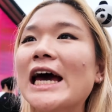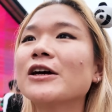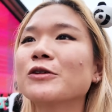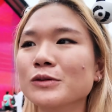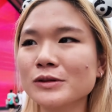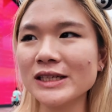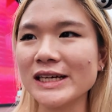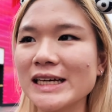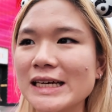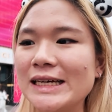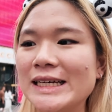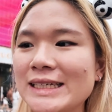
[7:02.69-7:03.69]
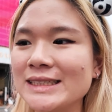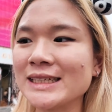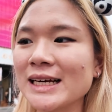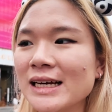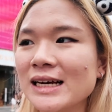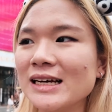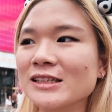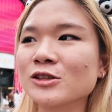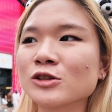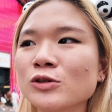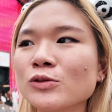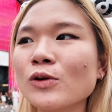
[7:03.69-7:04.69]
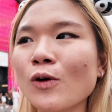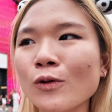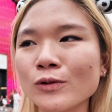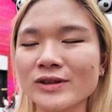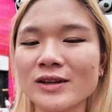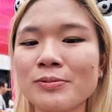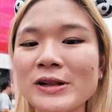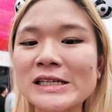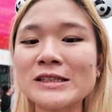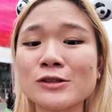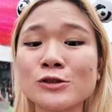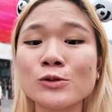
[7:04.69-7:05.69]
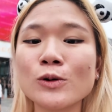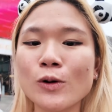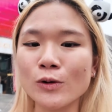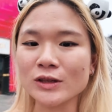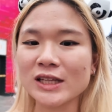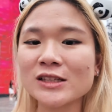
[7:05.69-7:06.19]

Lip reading: Taikoo Li is it's too old. The place is too old.